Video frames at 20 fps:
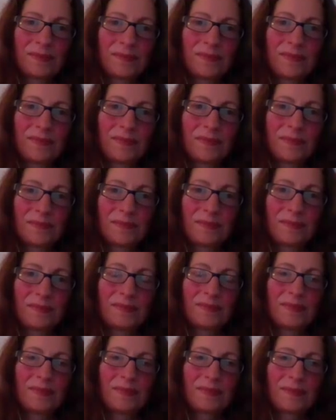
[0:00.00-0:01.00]

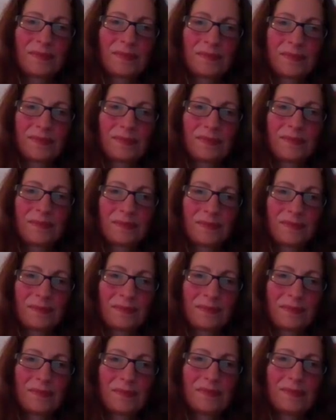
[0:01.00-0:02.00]

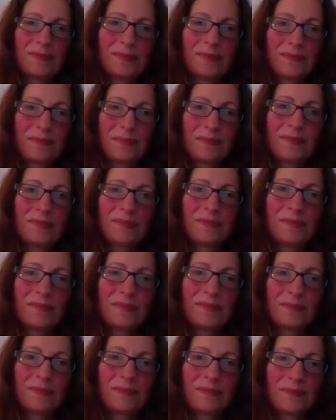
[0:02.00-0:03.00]

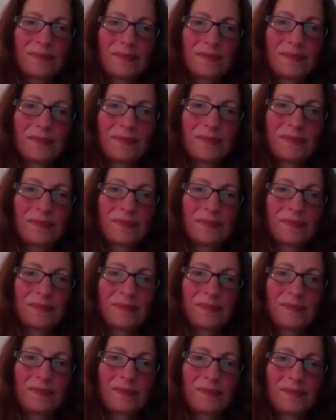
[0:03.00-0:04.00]

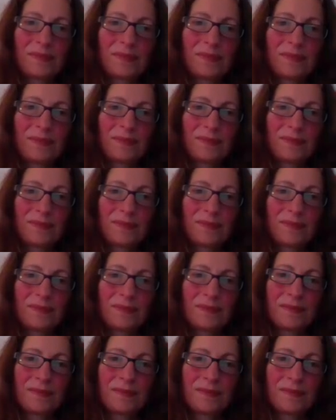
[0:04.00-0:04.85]
No words are spoken by the person on screen.